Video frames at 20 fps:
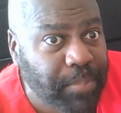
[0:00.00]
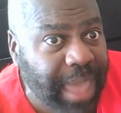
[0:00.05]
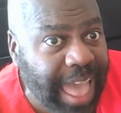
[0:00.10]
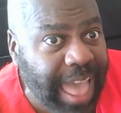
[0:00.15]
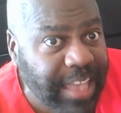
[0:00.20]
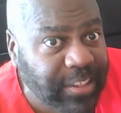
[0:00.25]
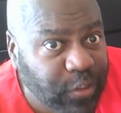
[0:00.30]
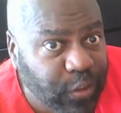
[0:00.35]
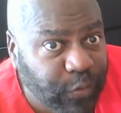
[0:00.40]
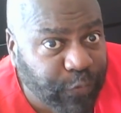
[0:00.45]

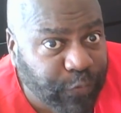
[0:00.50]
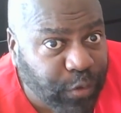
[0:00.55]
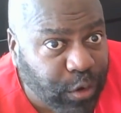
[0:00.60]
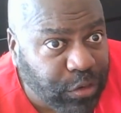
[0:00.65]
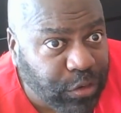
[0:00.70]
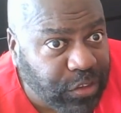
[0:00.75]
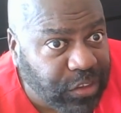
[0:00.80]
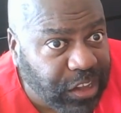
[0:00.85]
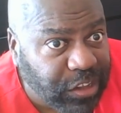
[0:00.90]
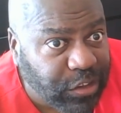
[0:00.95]
past the
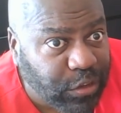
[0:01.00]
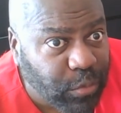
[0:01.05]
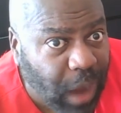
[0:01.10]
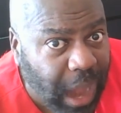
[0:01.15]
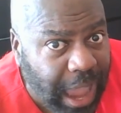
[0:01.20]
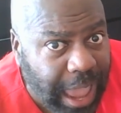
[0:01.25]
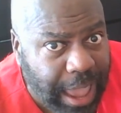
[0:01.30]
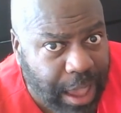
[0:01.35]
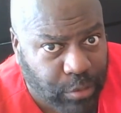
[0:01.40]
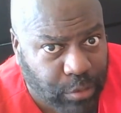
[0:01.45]
first 6
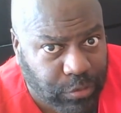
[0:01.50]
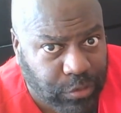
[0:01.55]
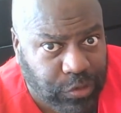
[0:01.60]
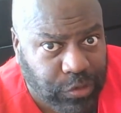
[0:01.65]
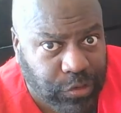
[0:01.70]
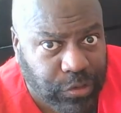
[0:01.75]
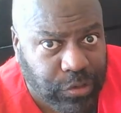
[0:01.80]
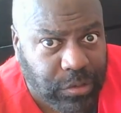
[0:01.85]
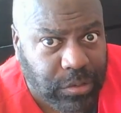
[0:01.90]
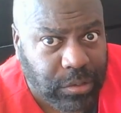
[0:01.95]

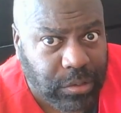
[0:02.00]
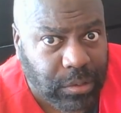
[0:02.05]
rounds.